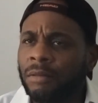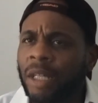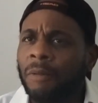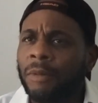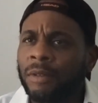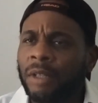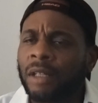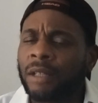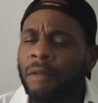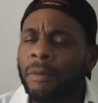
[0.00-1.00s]
That was
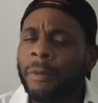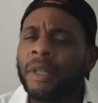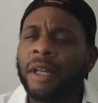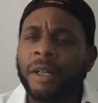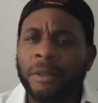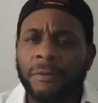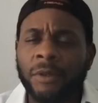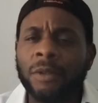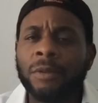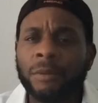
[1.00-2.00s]
because I remember that
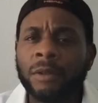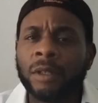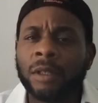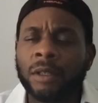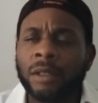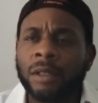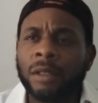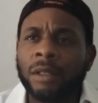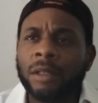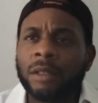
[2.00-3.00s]
interview
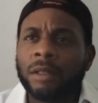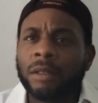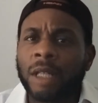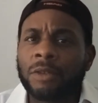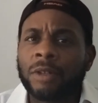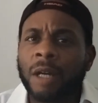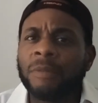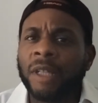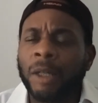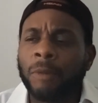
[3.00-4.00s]
that Trump
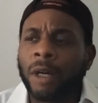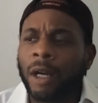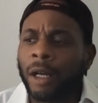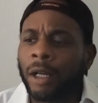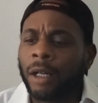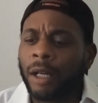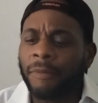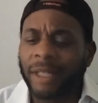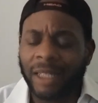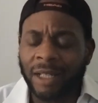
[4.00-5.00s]
did with her.
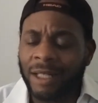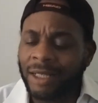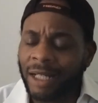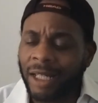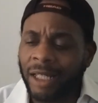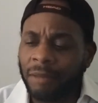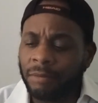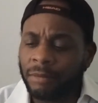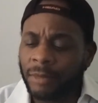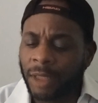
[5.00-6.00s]
forget her name.
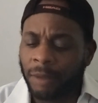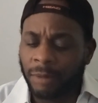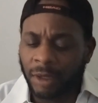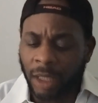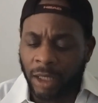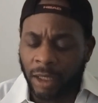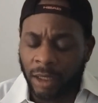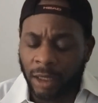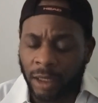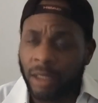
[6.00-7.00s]
He was like,
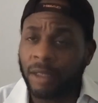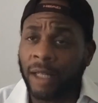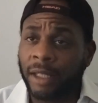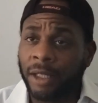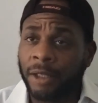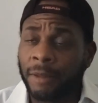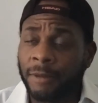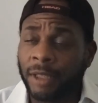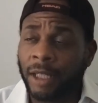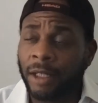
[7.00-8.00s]
because I can hear him
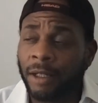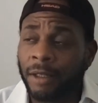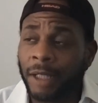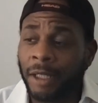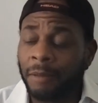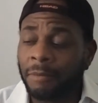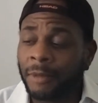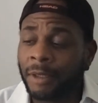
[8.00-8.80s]
saying her name.